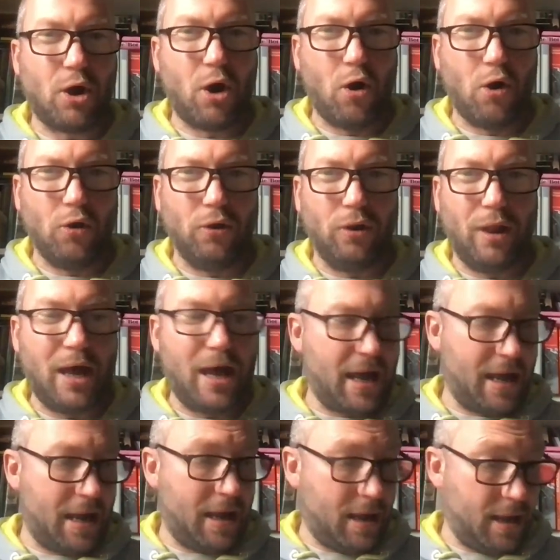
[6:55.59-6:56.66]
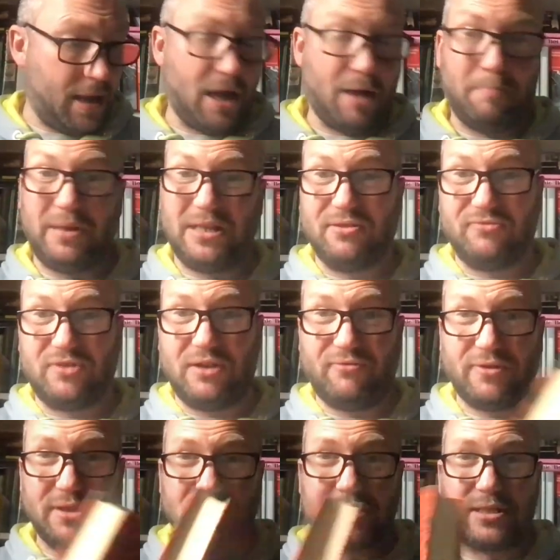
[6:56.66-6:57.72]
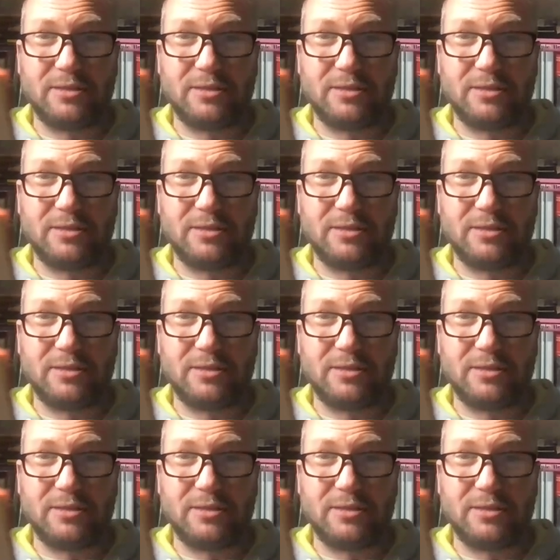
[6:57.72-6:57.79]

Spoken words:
on A Bit of Difference,